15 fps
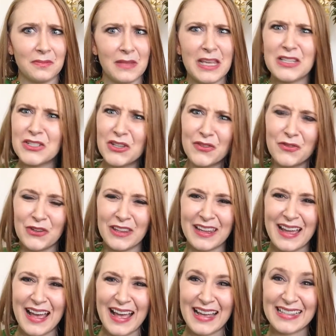He's good for
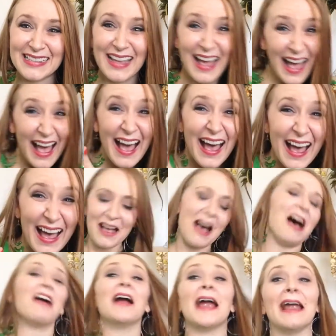the eyes.
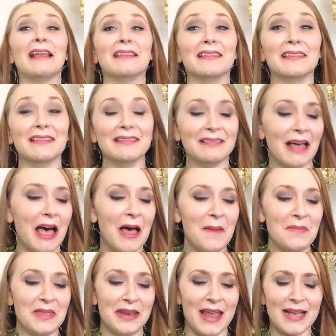All right.
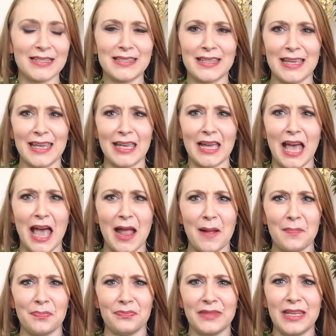The next thing
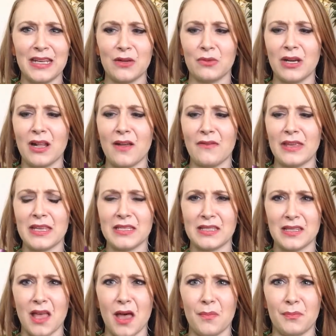I'm getting rid of is
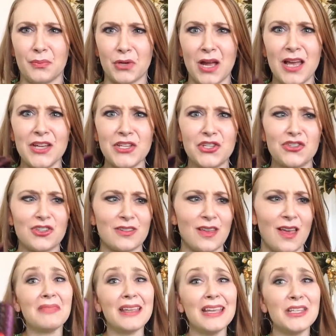a brush.
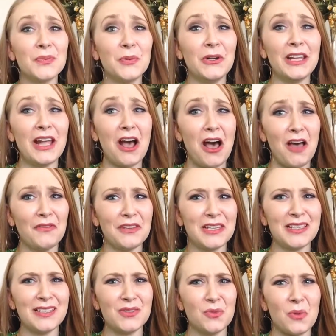It's pretty
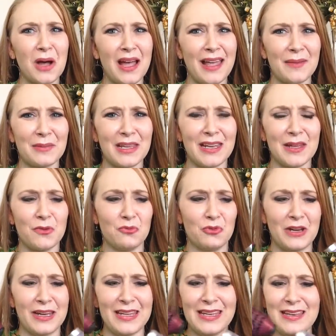obvious why I'm getting
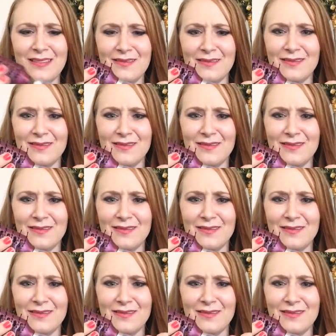rid